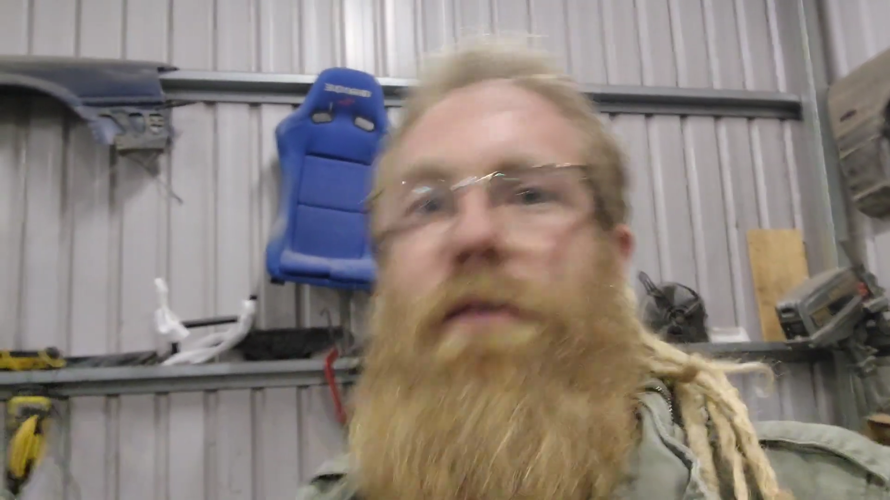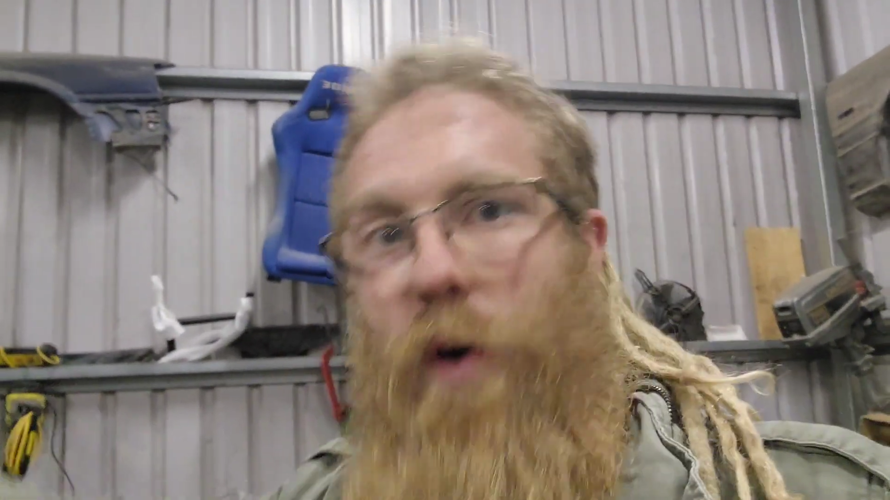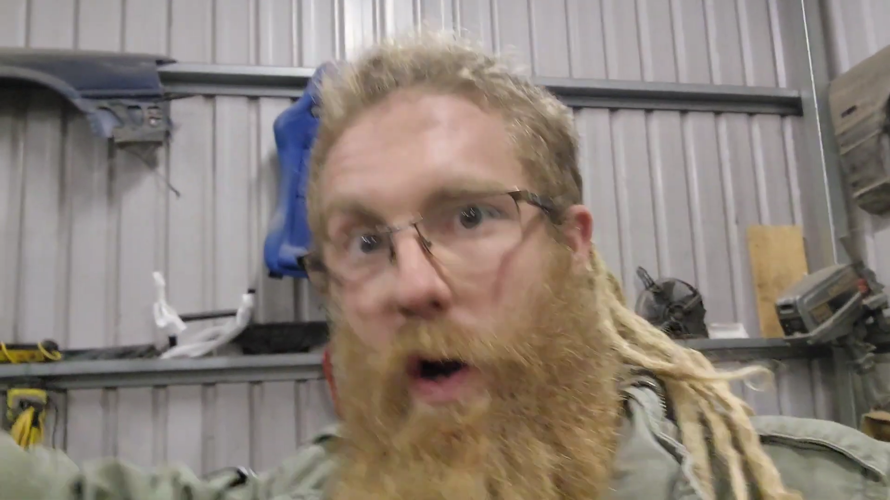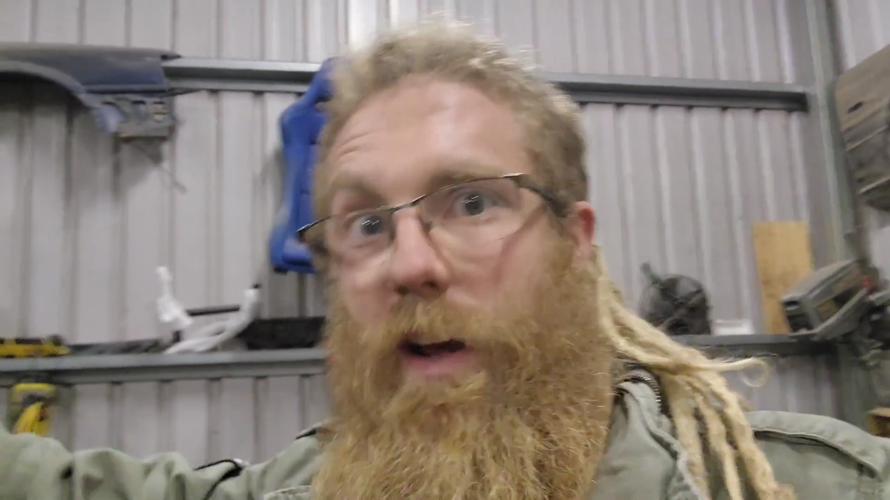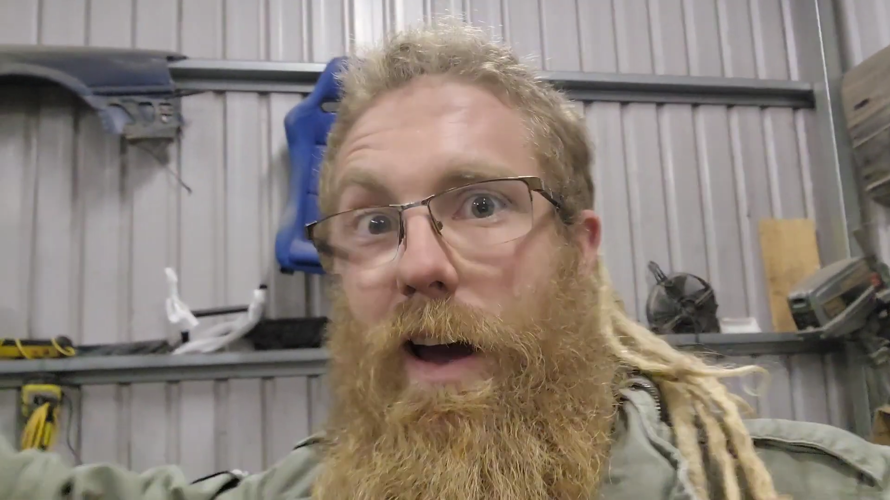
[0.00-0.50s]
of
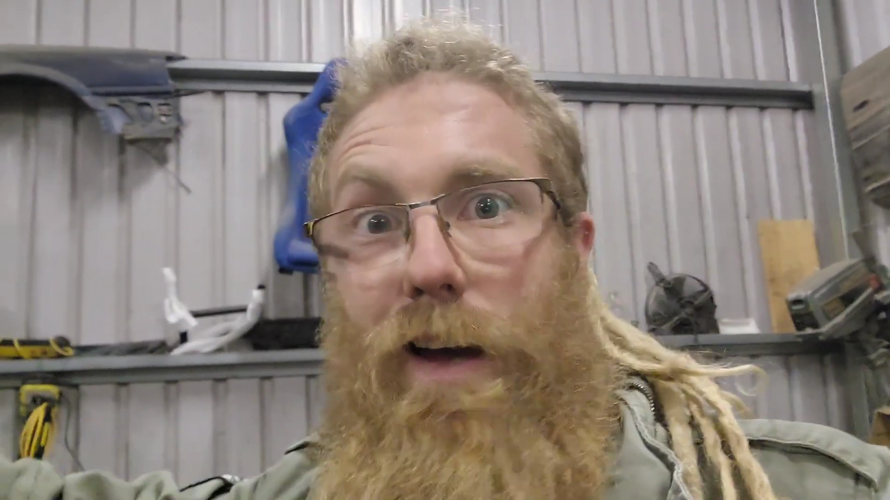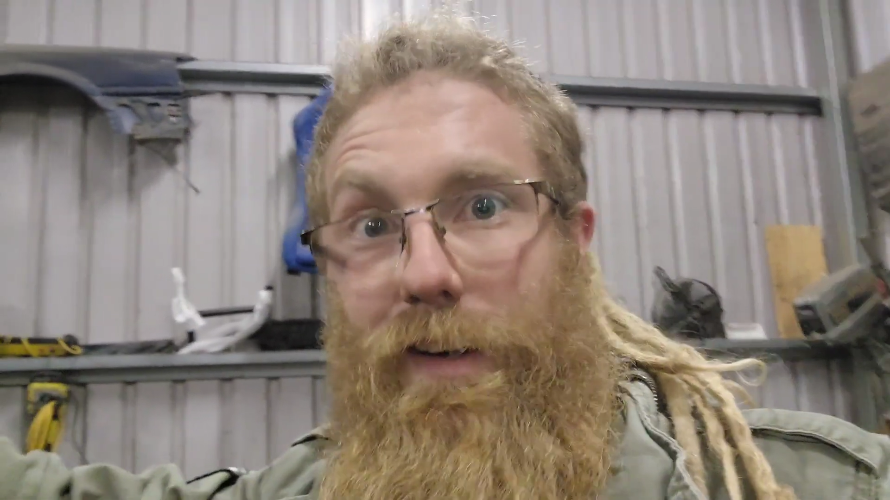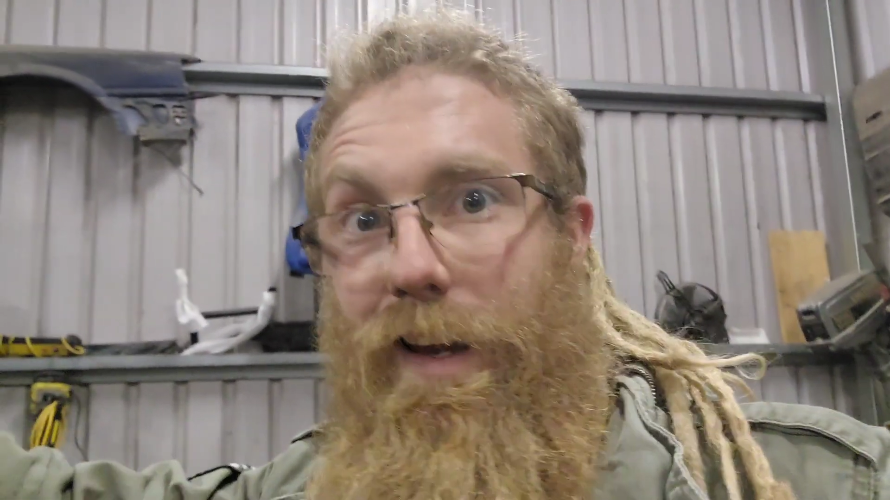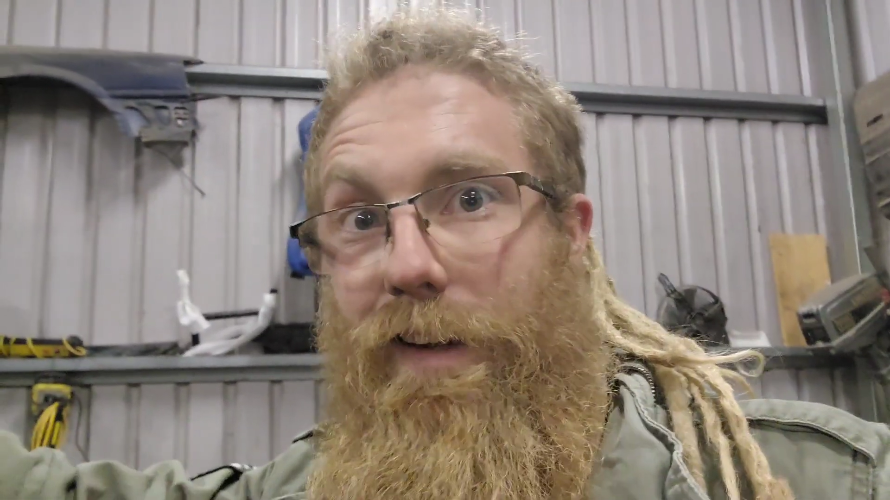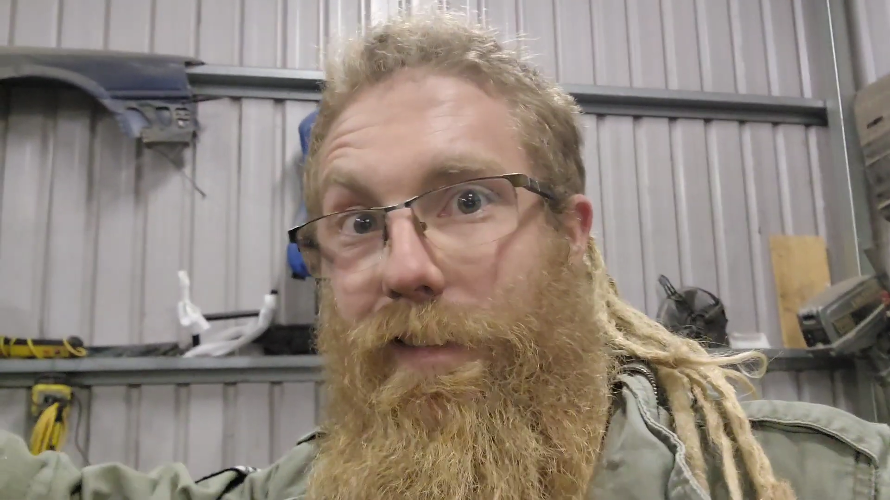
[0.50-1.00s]
credit card
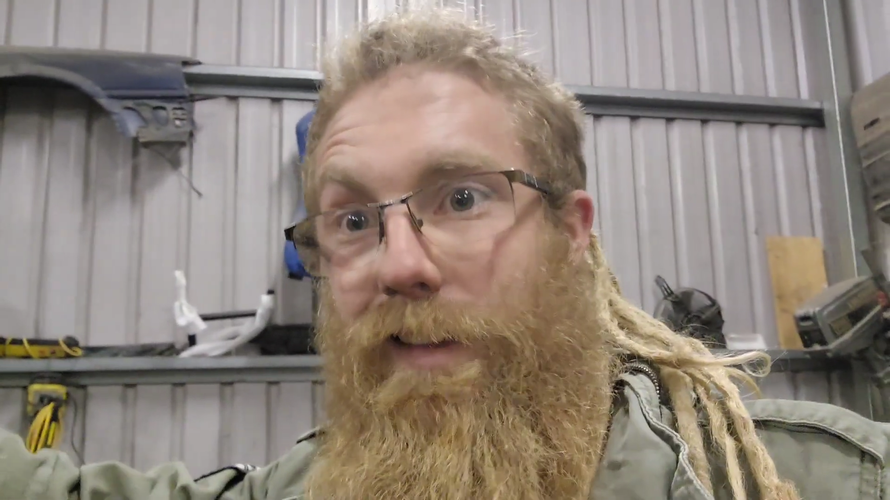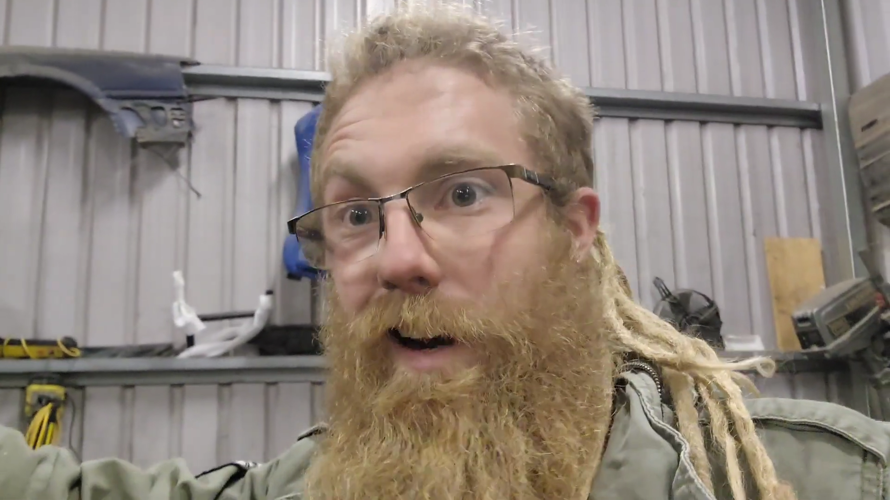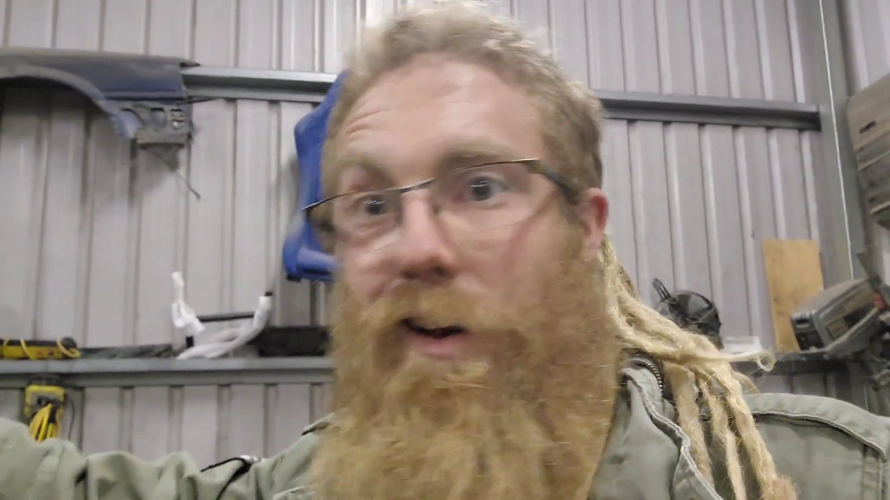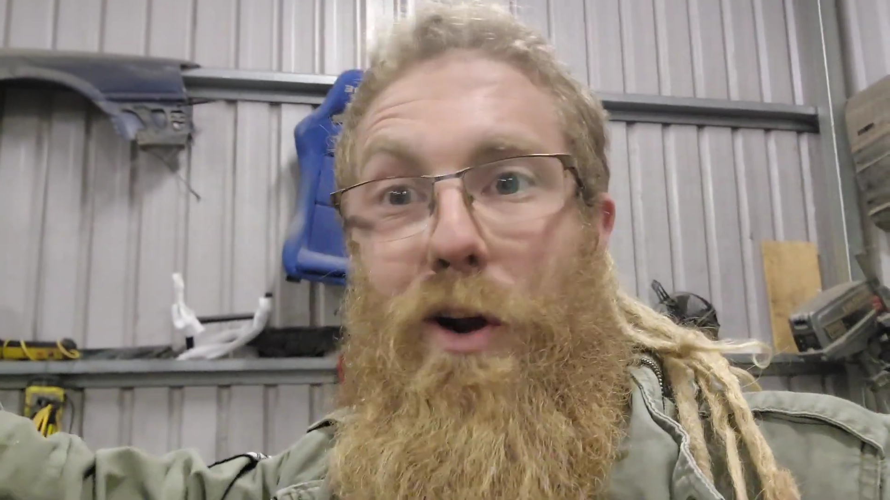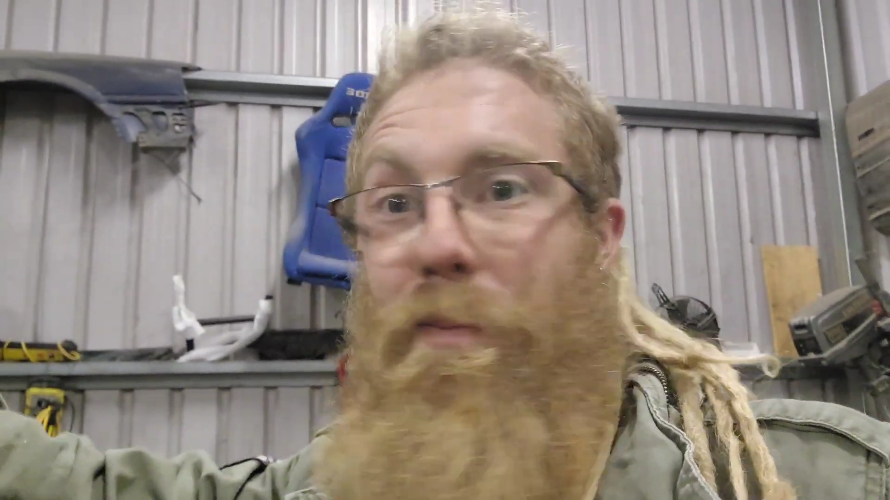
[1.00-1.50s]
debt that
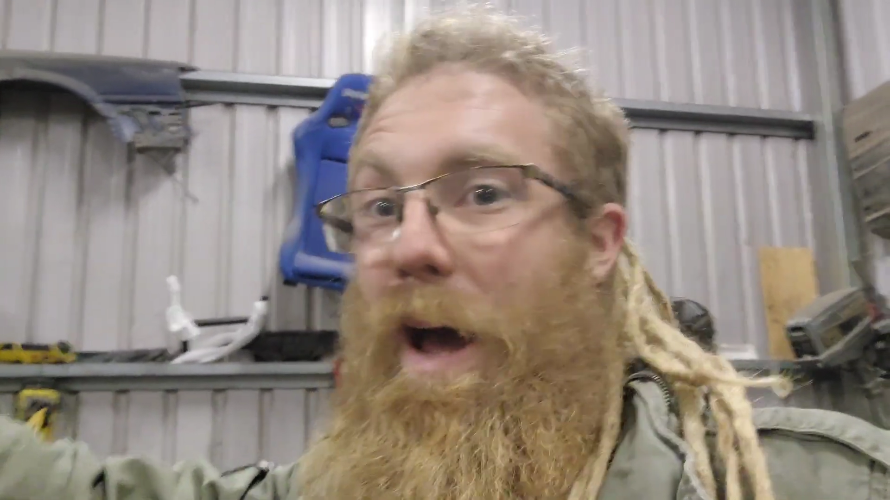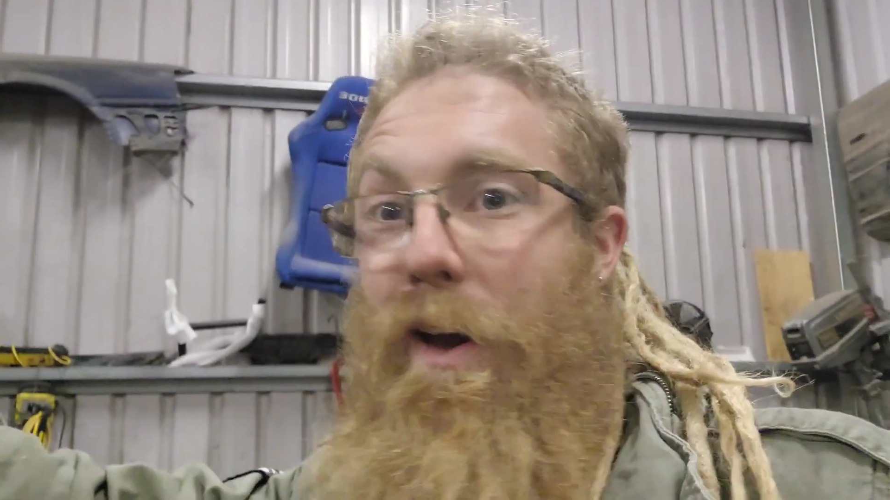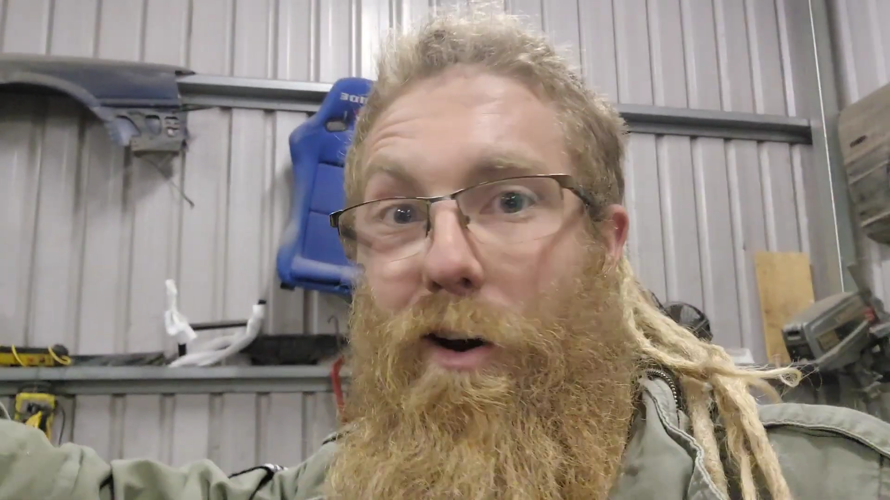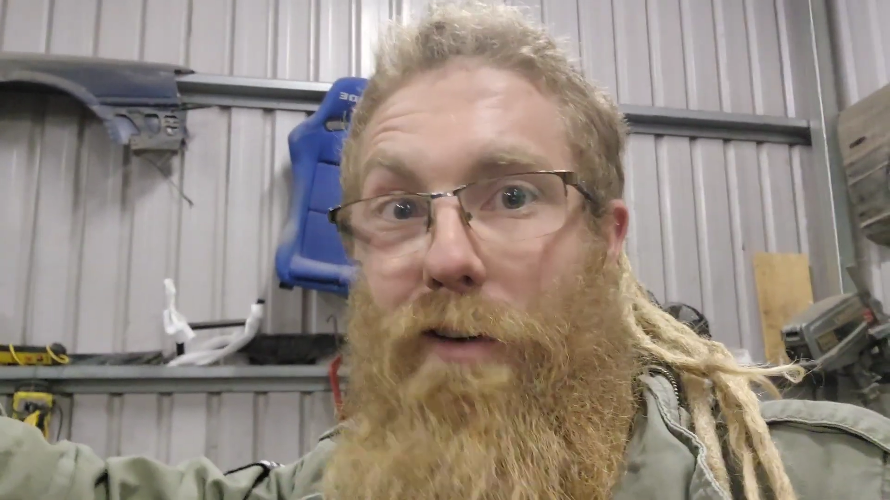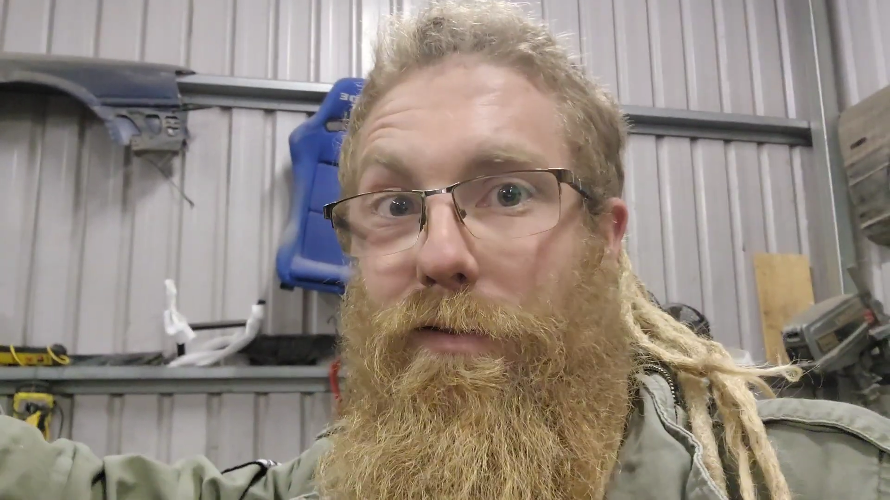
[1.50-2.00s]
I've got to pay
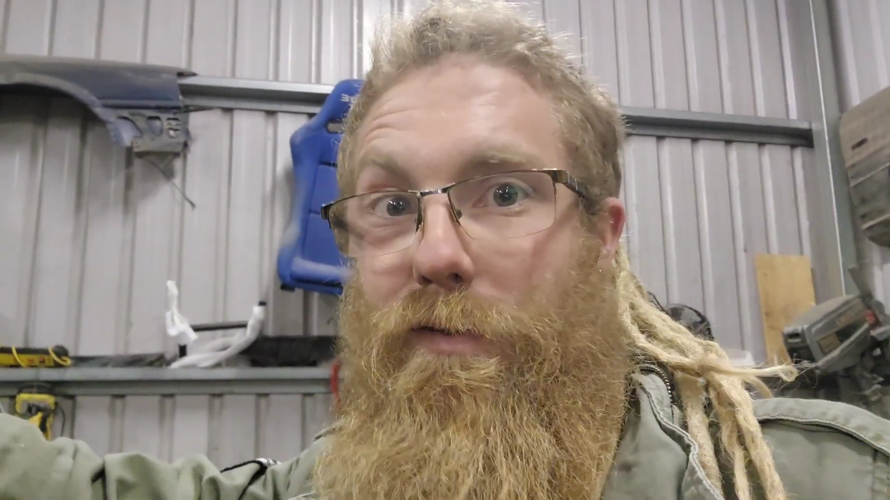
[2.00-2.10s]
off